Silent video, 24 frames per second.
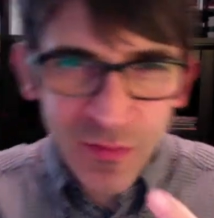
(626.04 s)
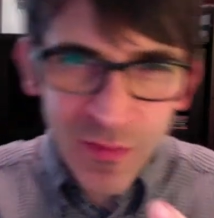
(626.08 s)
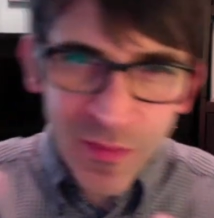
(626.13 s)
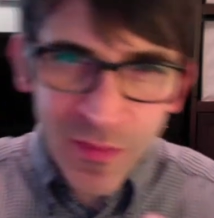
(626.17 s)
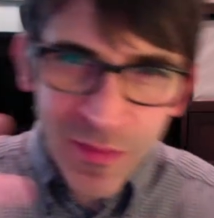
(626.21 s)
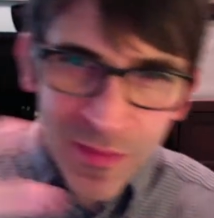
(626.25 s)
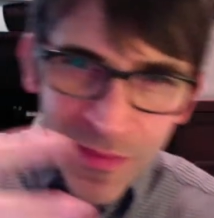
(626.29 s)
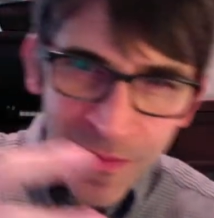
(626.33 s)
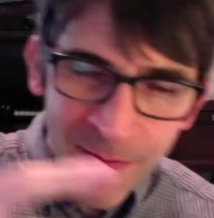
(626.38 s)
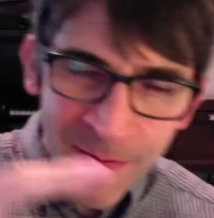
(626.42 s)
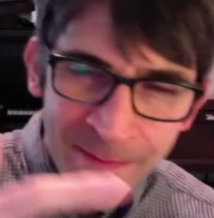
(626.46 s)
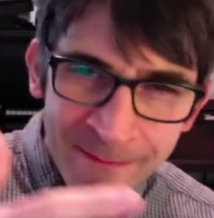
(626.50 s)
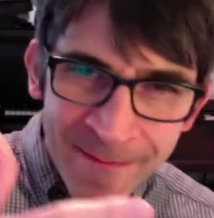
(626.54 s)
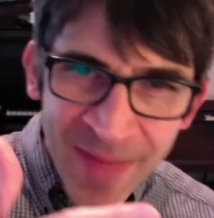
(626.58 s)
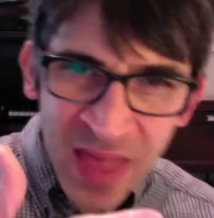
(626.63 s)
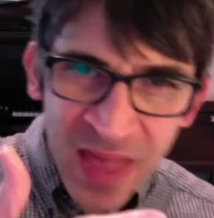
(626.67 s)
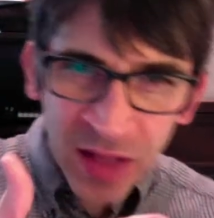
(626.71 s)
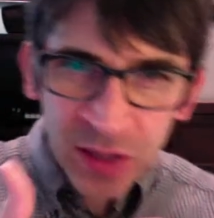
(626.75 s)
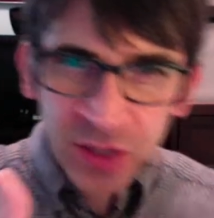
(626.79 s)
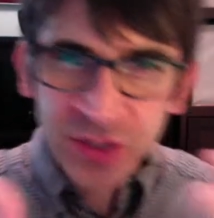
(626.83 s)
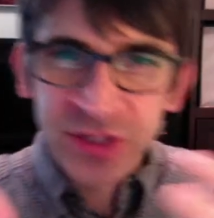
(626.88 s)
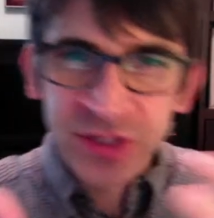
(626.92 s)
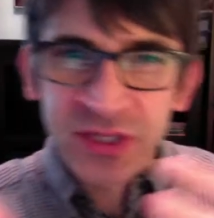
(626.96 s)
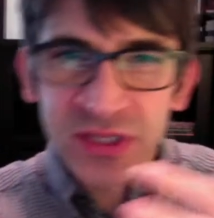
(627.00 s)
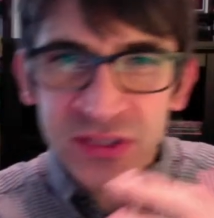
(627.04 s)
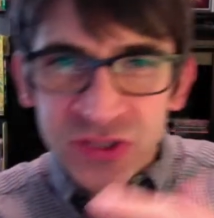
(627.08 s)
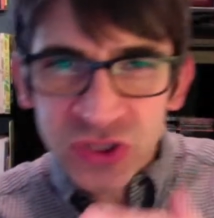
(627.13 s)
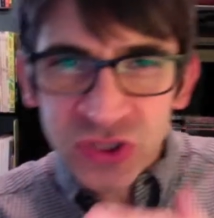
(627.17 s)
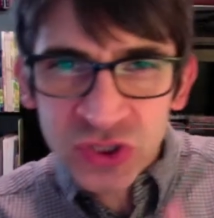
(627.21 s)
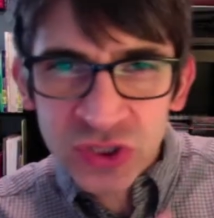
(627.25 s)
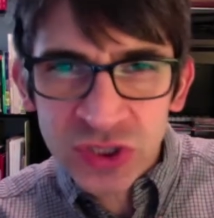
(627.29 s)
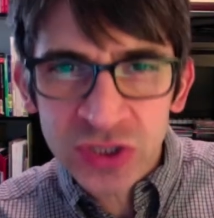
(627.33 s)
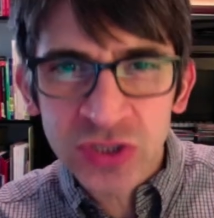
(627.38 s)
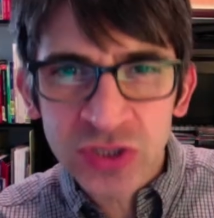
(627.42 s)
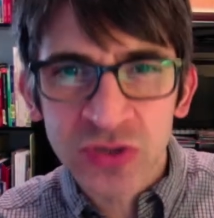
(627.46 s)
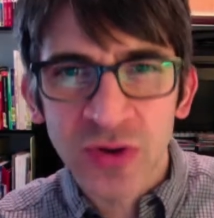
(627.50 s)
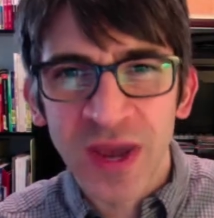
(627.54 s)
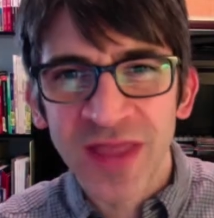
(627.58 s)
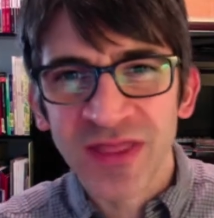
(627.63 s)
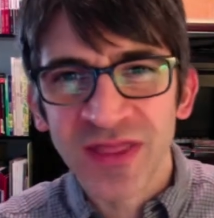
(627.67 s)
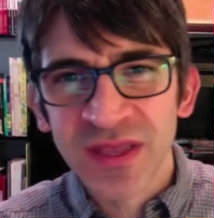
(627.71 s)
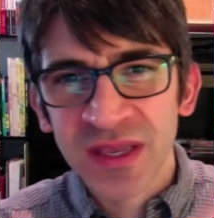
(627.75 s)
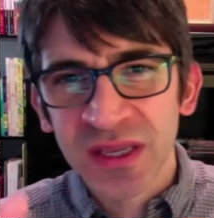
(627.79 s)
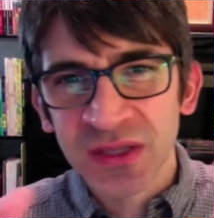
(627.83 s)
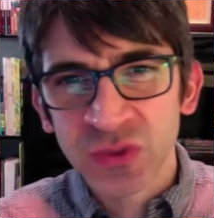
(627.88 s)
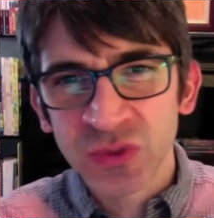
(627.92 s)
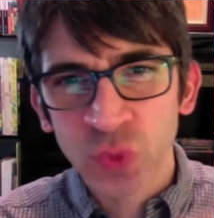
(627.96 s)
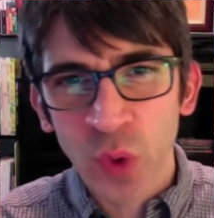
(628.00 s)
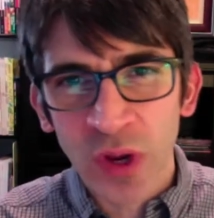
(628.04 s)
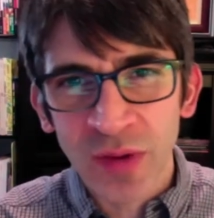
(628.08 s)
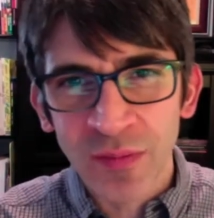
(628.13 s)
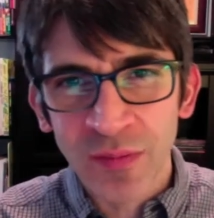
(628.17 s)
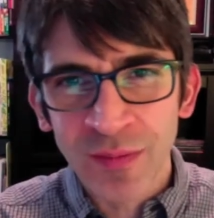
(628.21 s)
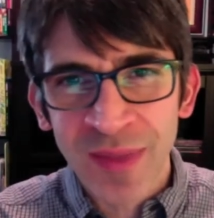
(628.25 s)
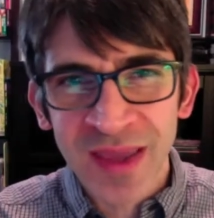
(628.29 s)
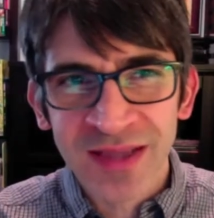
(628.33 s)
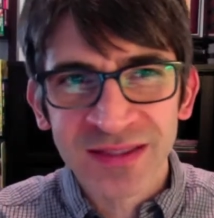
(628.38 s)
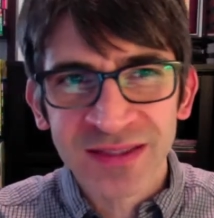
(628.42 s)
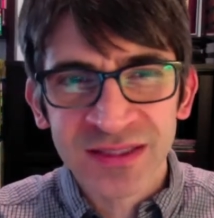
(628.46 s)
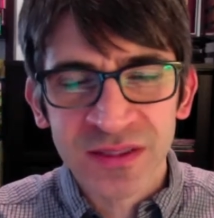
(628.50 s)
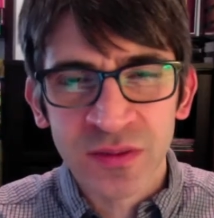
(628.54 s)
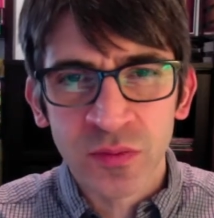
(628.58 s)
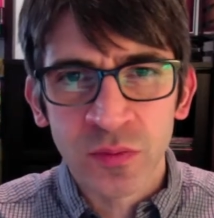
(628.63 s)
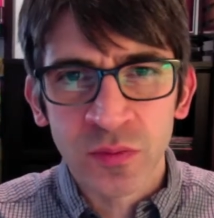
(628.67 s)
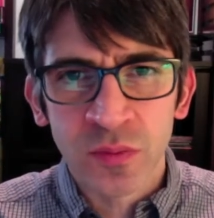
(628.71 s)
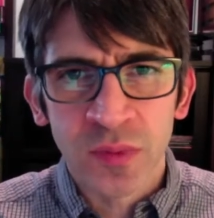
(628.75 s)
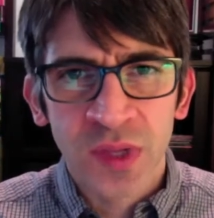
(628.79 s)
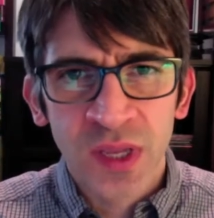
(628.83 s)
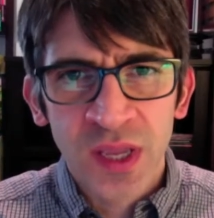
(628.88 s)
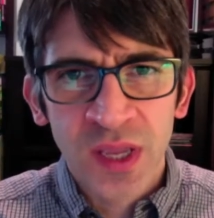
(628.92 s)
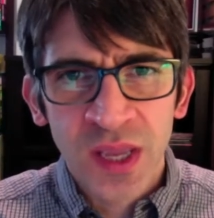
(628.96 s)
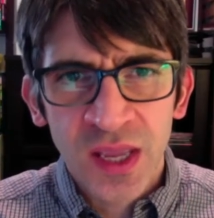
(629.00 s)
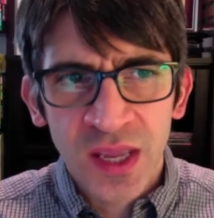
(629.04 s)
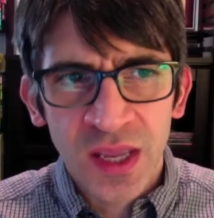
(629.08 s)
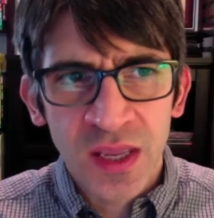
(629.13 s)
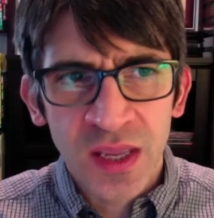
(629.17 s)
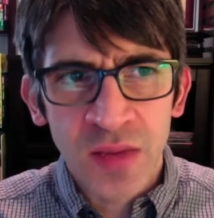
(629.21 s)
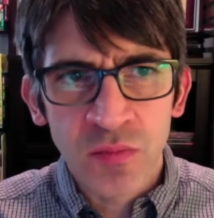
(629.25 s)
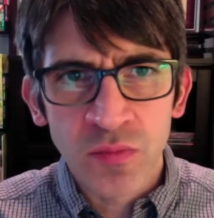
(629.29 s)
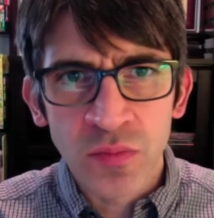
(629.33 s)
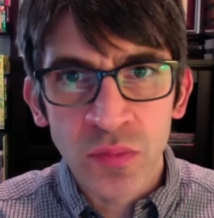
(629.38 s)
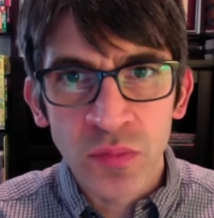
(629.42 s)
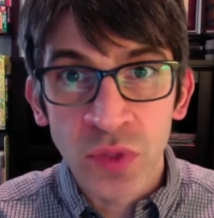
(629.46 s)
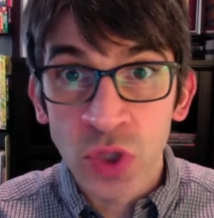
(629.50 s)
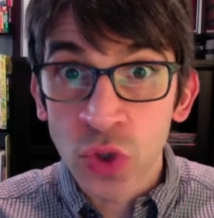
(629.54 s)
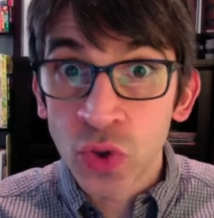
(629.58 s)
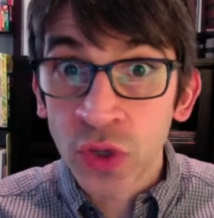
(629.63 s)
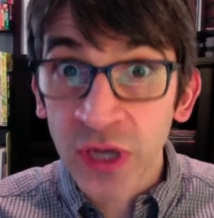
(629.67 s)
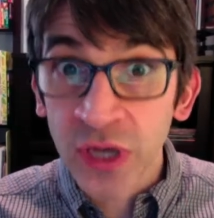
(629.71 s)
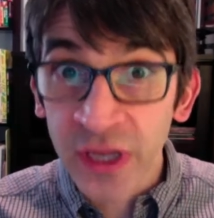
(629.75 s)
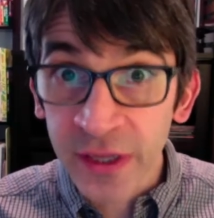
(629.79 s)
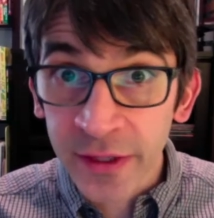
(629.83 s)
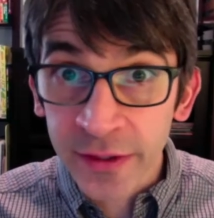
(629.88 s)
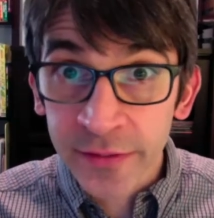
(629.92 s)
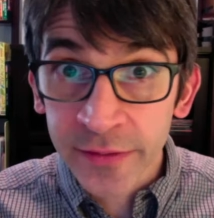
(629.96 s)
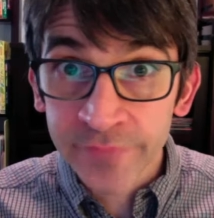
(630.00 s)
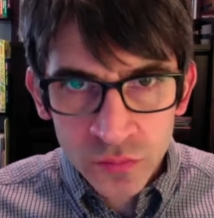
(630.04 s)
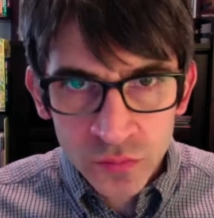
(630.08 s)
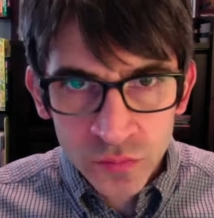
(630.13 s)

meld these two, I think, is what makes him unique.